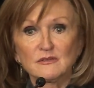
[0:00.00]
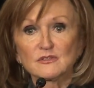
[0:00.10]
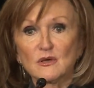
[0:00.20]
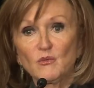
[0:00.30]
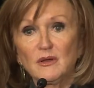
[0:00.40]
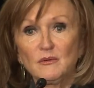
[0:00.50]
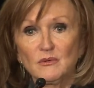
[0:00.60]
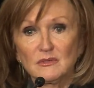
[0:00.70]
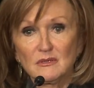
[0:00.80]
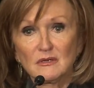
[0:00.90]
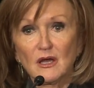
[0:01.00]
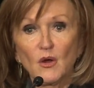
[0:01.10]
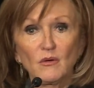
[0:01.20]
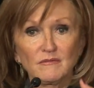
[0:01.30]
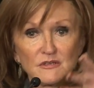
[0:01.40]
So we would
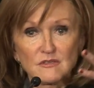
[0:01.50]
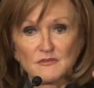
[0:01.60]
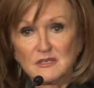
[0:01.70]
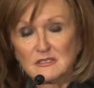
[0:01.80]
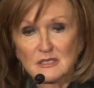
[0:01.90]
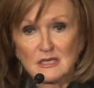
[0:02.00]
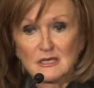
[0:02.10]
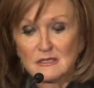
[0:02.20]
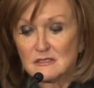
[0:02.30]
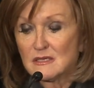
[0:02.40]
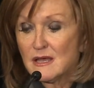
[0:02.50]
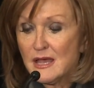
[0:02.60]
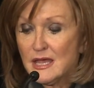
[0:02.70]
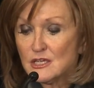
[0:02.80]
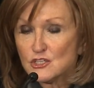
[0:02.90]
go and visit these kids.
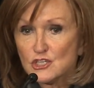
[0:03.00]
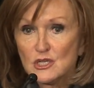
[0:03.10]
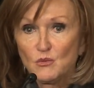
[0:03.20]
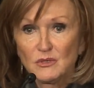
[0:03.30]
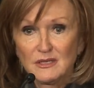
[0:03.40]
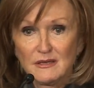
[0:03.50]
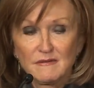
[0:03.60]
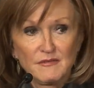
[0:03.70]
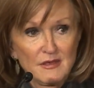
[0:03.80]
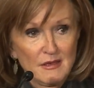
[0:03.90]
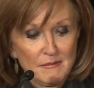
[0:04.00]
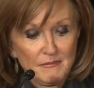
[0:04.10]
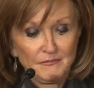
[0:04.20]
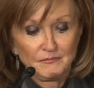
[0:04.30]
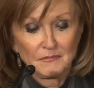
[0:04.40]
She would give them